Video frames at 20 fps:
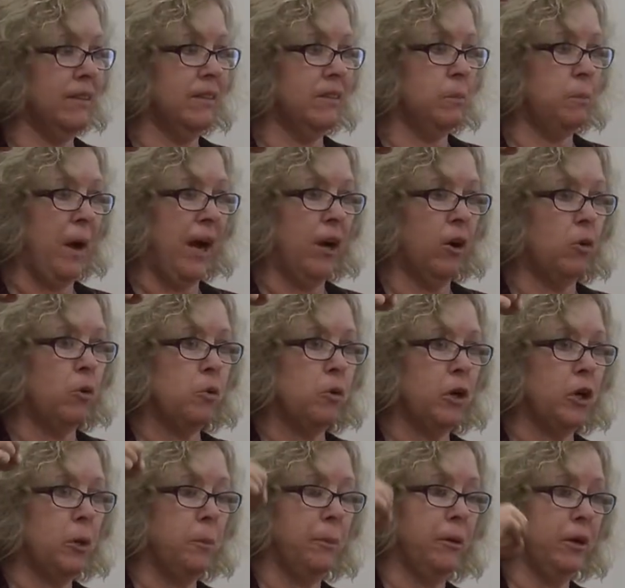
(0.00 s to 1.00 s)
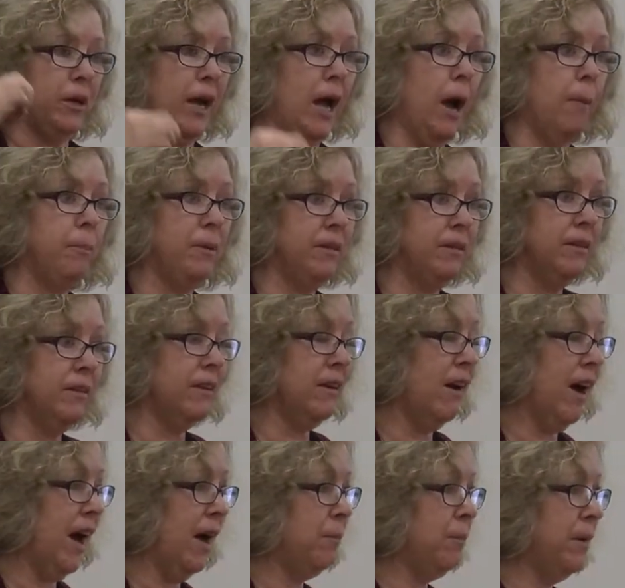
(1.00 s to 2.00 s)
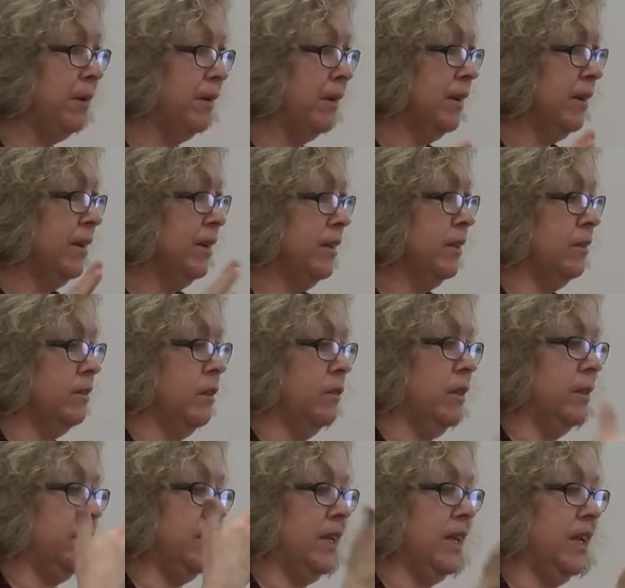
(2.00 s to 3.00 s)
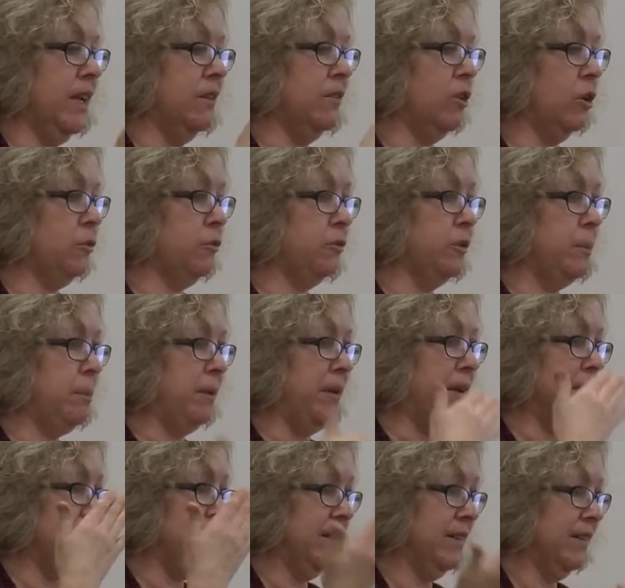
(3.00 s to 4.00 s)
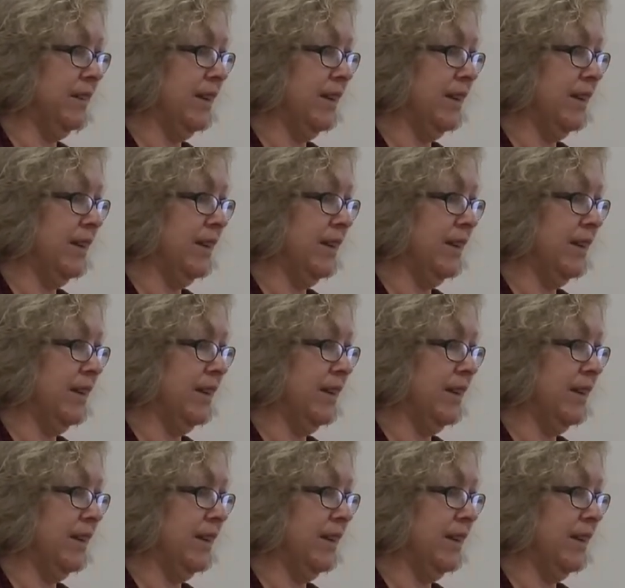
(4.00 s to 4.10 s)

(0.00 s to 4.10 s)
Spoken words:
a spiral workbook up at the top so that the kids are flipping,